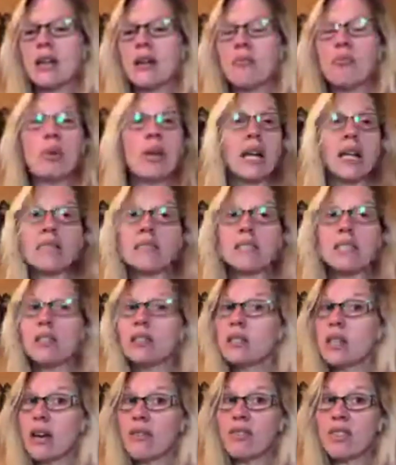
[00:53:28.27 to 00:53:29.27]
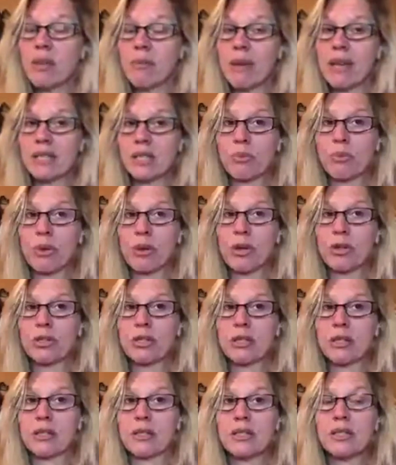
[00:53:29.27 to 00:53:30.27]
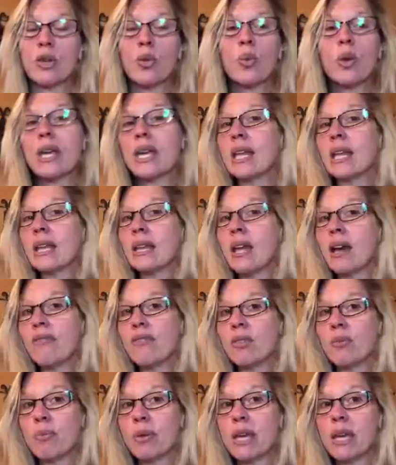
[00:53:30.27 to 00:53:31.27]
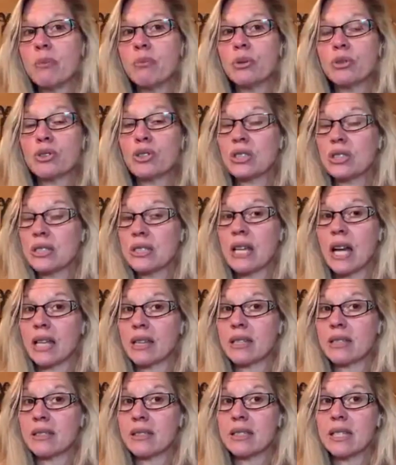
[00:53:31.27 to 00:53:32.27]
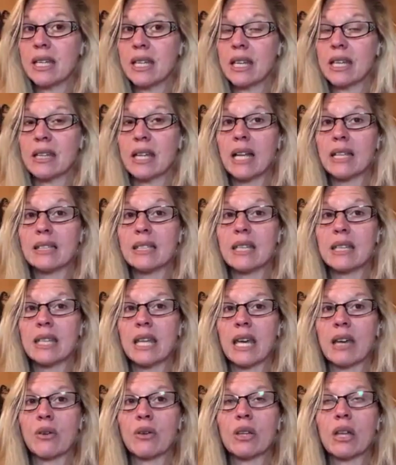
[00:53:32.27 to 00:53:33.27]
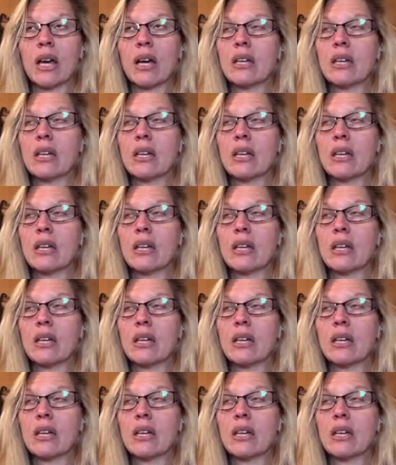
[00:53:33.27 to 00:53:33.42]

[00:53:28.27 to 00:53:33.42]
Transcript: But I still love them as a person. So we can love the people, just not the sin. And that's the thing.